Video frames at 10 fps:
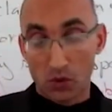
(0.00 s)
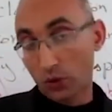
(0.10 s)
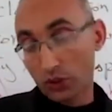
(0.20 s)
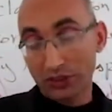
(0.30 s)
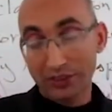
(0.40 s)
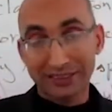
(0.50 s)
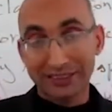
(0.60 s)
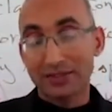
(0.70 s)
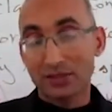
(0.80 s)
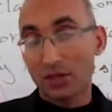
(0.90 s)
which is a
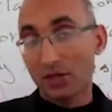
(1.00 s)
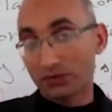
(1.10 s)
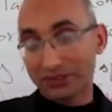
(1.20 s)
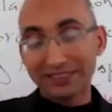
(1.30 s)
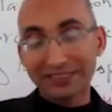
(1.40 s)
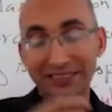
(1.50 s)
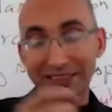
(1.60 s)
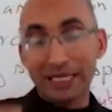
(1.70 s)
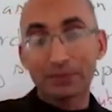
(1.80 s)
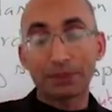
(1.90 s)
set of
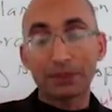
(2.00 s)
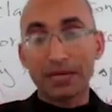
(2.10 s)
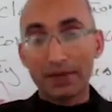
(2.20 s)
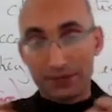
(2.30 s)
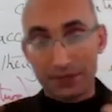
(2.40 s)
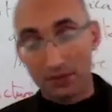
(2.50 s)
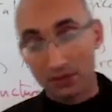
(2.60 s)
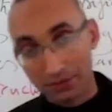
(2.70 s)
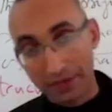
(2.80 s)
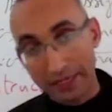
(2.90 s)
sentences and paragraphs,
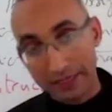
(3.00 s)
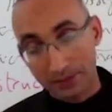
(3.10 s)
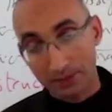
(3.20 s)
right?